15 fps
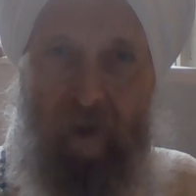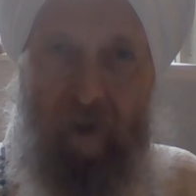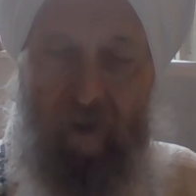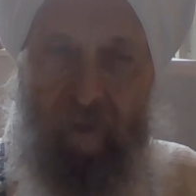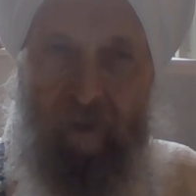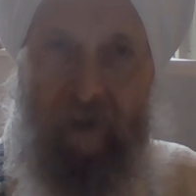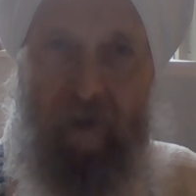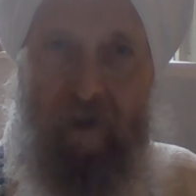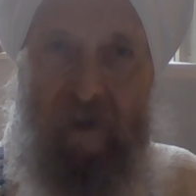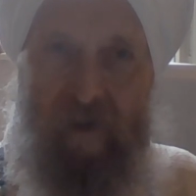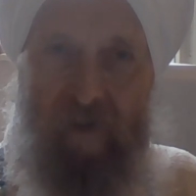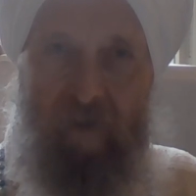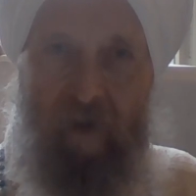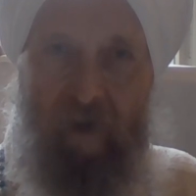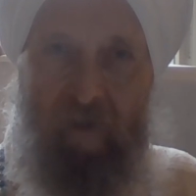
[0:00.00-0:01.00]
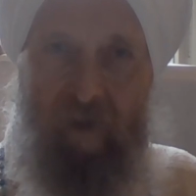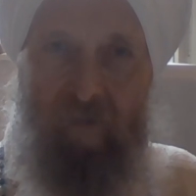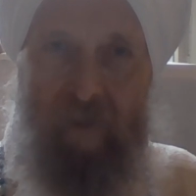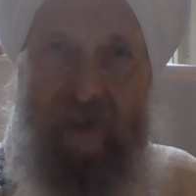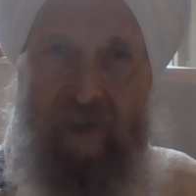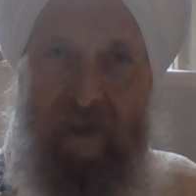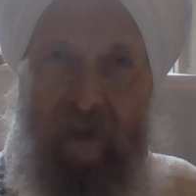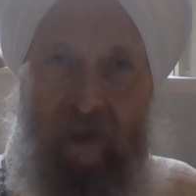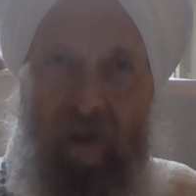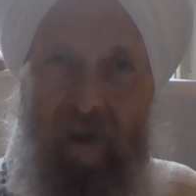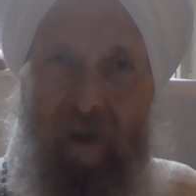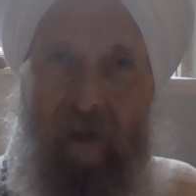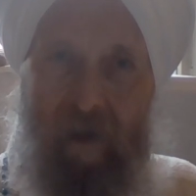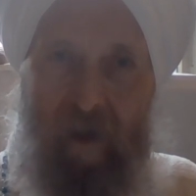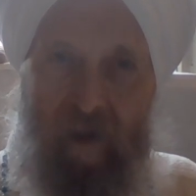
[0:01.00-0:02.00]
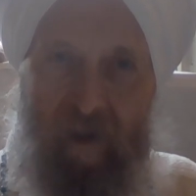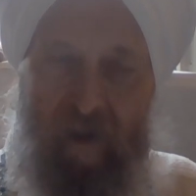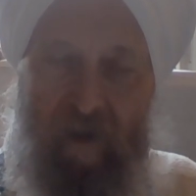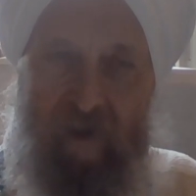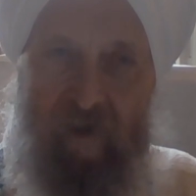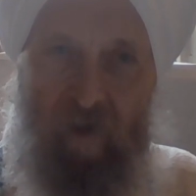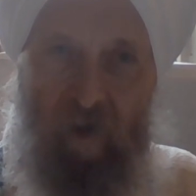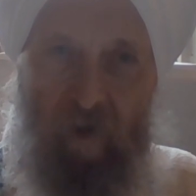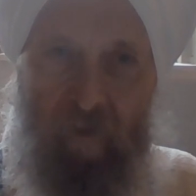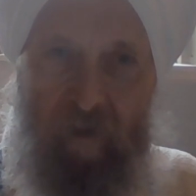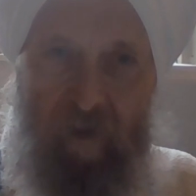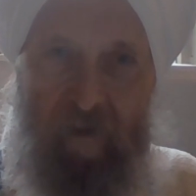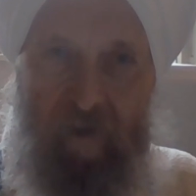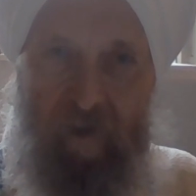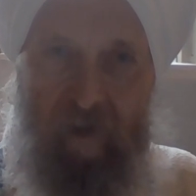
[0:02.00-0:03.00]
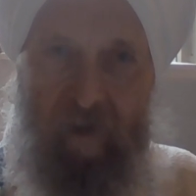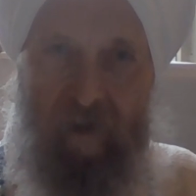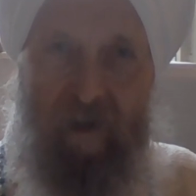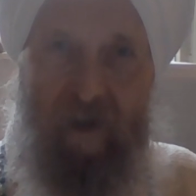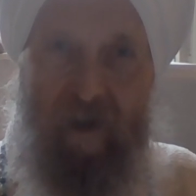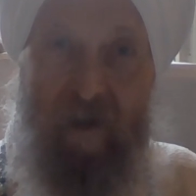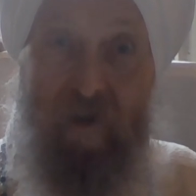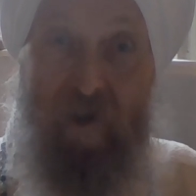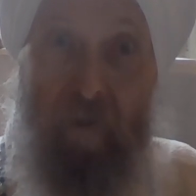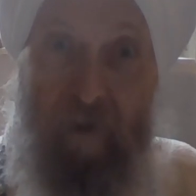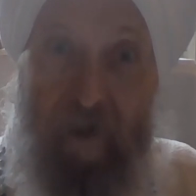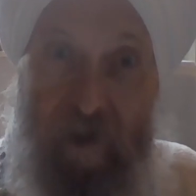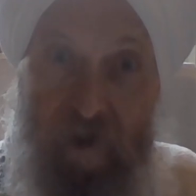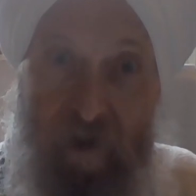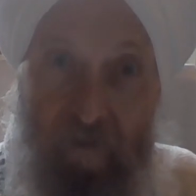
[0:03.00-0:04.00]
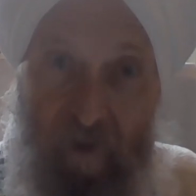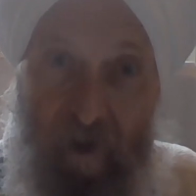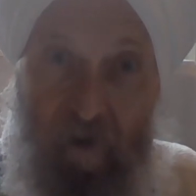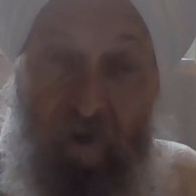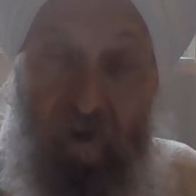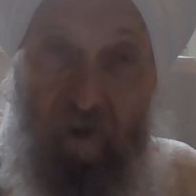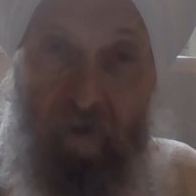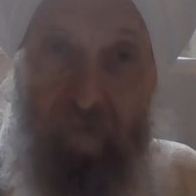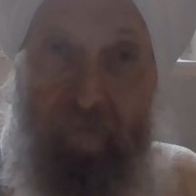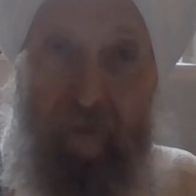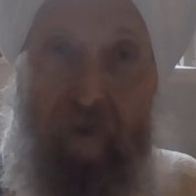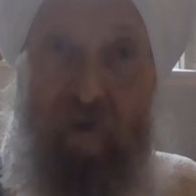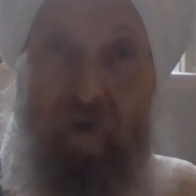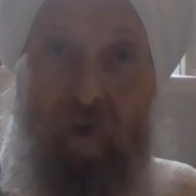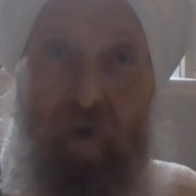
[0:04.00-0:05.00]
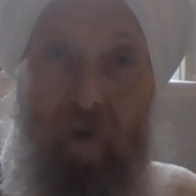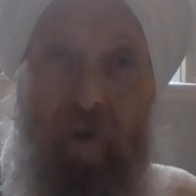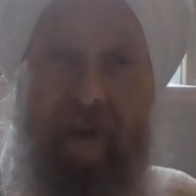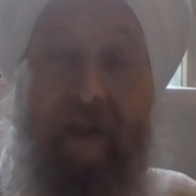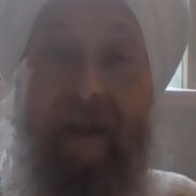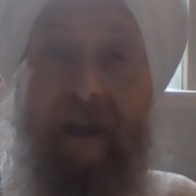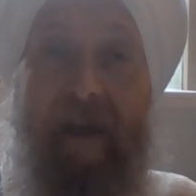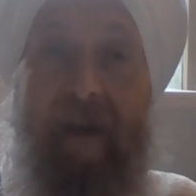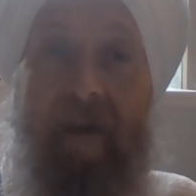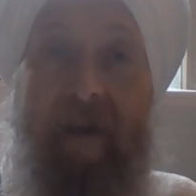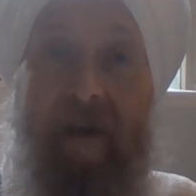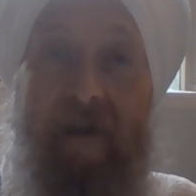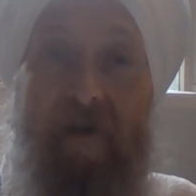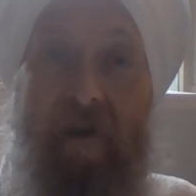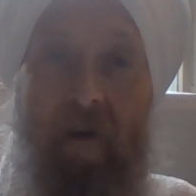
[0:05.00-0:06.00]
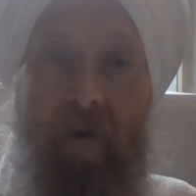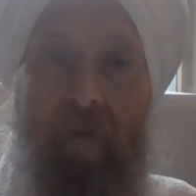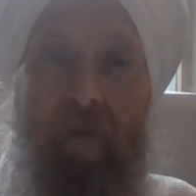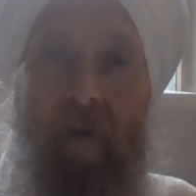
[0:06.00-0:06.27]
And that is very missing in this current iteration, they call it, this current edition